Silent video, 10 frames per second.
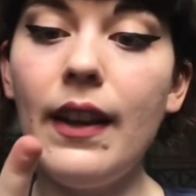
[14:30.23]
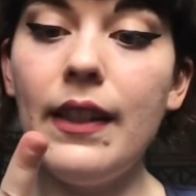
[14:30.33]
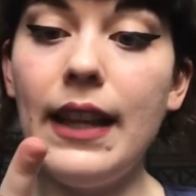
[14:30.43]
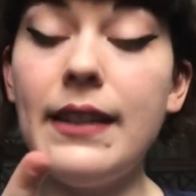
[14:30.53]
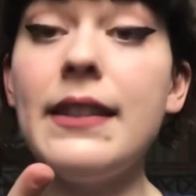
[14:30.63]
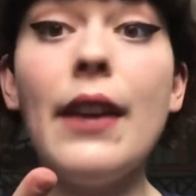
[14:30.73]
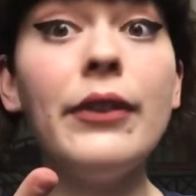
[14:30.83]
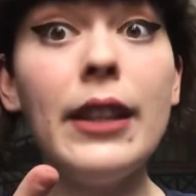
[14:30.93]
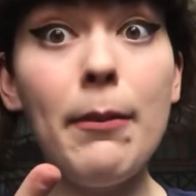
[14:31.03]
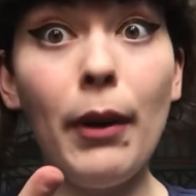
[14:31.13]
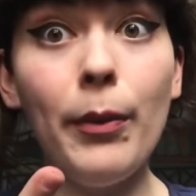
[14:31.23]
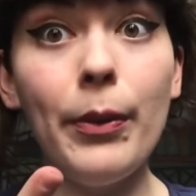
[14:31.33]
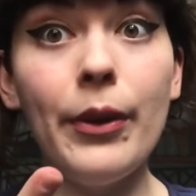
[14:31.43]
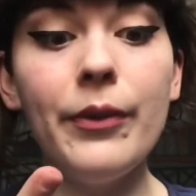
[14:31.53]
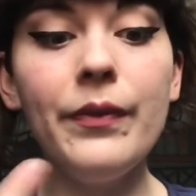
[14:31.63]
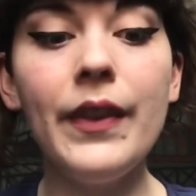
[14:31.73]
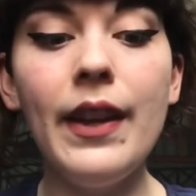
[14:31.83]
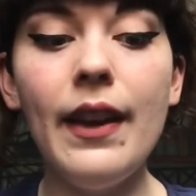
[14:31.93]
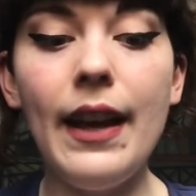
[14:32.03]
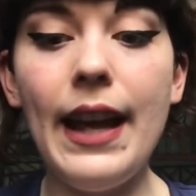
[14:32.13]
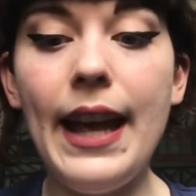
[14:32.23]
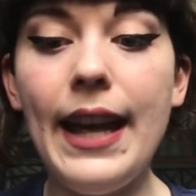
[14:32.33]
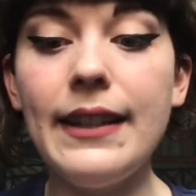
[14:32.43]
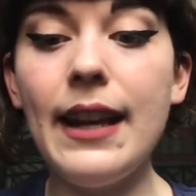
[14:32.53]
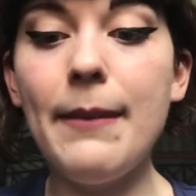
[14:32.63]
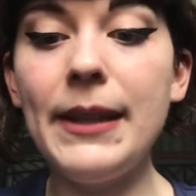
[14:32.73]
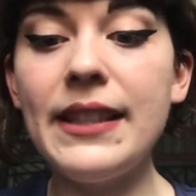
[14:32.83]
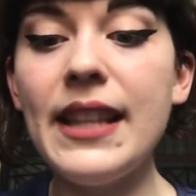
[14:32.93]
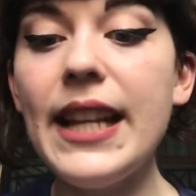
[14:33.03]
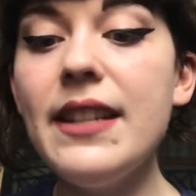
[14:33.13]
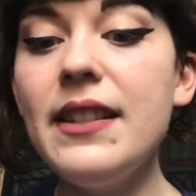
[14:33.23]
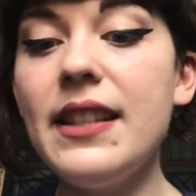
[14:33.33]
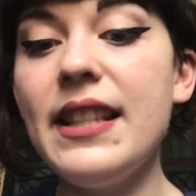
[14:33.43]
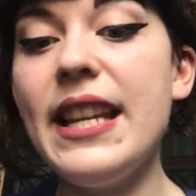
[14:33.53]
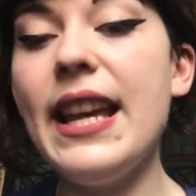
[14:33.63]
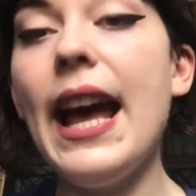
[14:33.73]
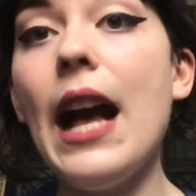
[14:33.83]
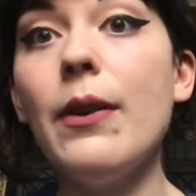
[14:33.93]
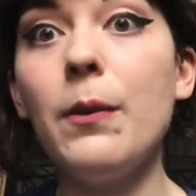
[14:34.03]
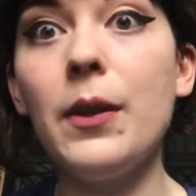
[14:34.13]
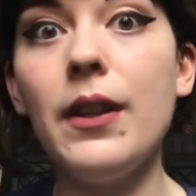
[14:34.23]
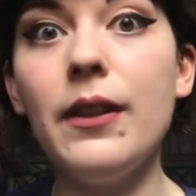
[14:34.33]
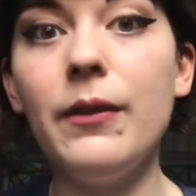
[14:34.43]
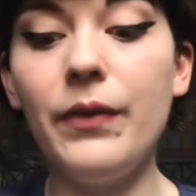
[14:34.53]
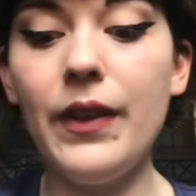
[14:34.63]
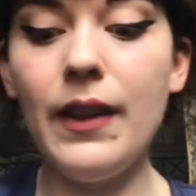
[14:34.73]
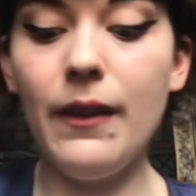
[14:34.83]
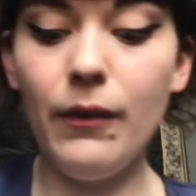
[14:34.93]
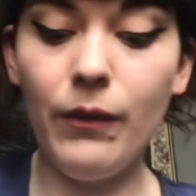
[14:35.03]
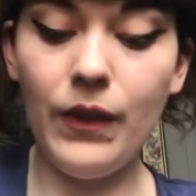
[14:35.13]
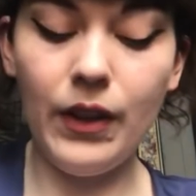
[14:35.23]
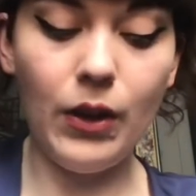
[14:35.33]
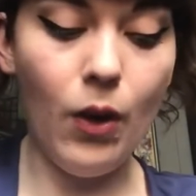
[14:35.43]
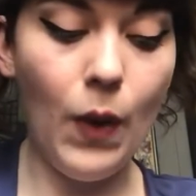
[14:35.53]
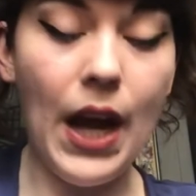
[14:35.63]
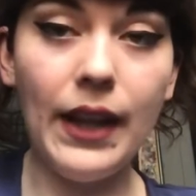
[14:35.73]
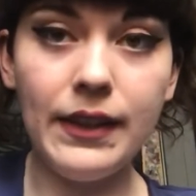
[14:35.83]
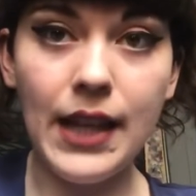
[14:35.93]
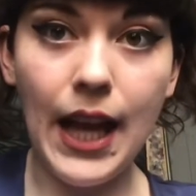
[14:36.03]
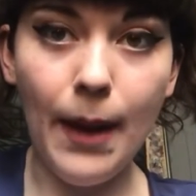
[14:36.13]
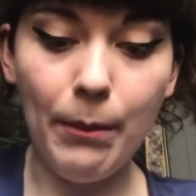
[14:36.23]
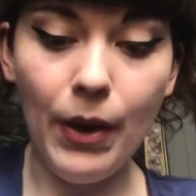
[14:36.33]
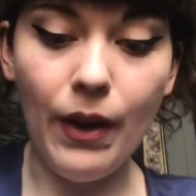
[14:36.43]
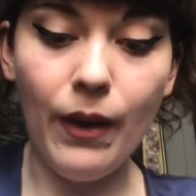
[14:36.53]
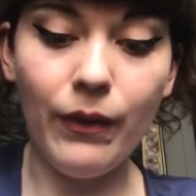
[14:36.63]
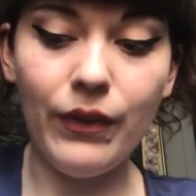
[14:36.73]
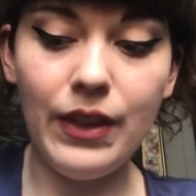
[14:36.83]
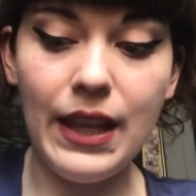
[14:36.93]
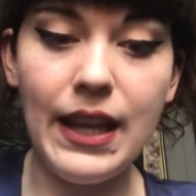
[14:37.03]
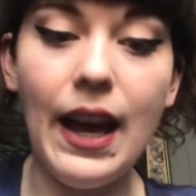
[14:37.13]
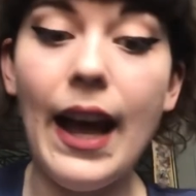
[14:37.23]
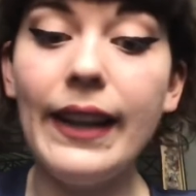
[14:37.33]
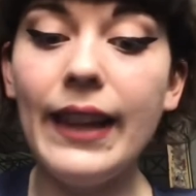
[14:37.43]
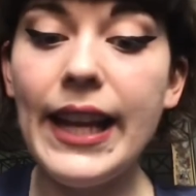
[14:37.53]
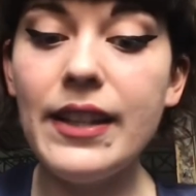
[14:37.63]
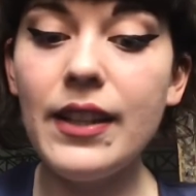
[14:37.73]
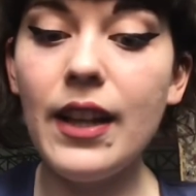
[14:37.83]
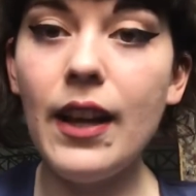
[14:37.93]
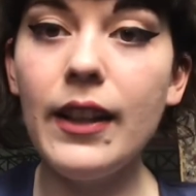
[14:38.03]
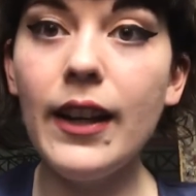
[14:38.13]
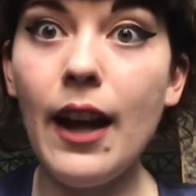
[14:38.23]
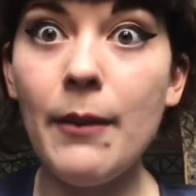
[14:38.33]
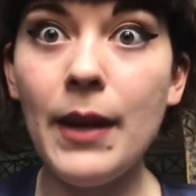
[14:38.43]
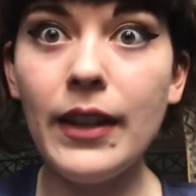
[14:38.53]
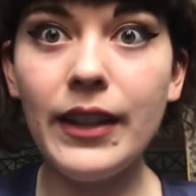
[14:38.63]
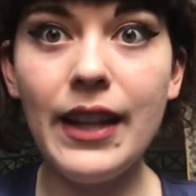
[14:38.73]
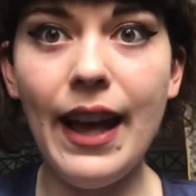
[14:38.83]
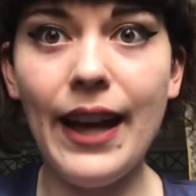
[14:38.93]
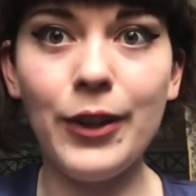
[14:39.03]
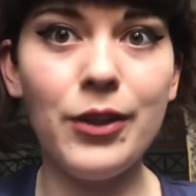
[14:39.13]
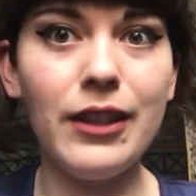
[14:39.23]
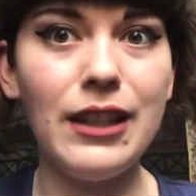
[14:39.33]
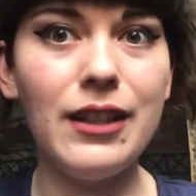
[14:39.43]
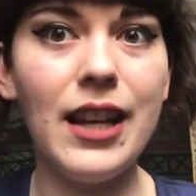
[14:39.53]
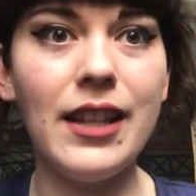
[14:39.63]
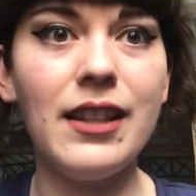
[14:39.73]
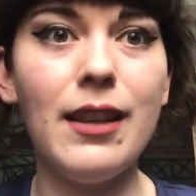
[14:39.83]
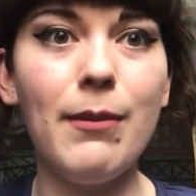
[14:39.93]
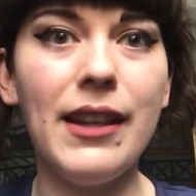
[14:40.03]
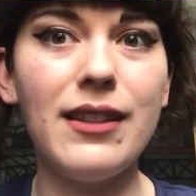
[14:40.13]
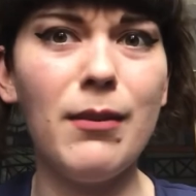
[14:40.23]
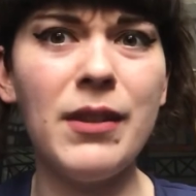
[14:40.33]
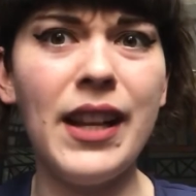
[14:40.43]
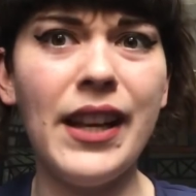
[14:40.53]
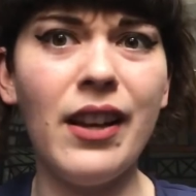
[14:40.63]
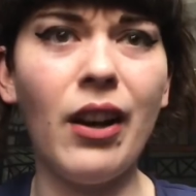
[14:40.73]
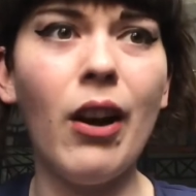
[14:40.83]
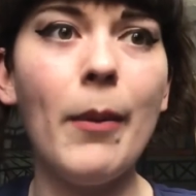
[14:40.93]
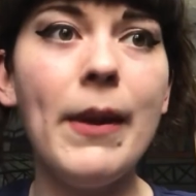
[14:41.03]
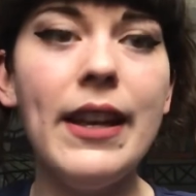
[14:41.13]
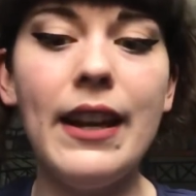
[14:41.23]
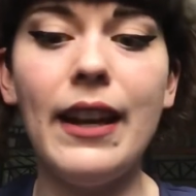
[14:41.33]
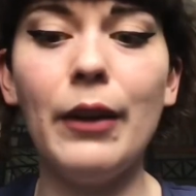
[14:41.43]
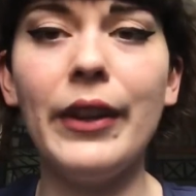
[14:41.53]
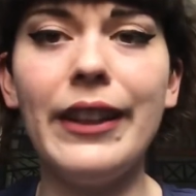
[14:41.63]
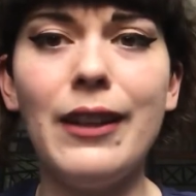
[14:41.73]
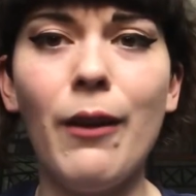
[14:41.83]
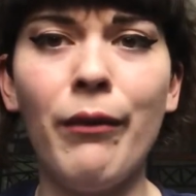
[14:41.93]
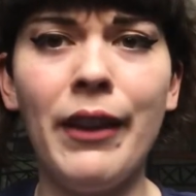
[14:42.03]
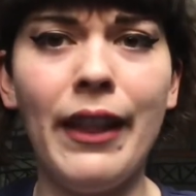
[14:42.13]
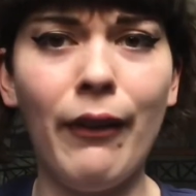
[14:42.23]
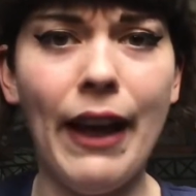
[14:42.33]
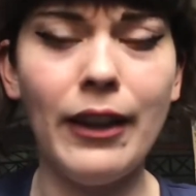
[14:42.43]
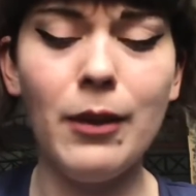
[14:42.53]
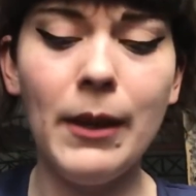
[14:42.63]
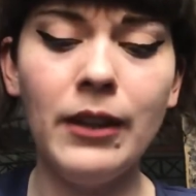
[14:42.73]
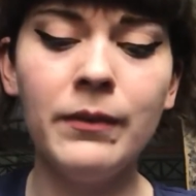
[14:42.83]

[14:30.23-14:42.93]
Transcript: That's definitely purple, and I'm excited to see how it will go on top of the eyelight color. I'm not going to actually test it because I'm sitting on carpet and I really don't feel like vacuuming.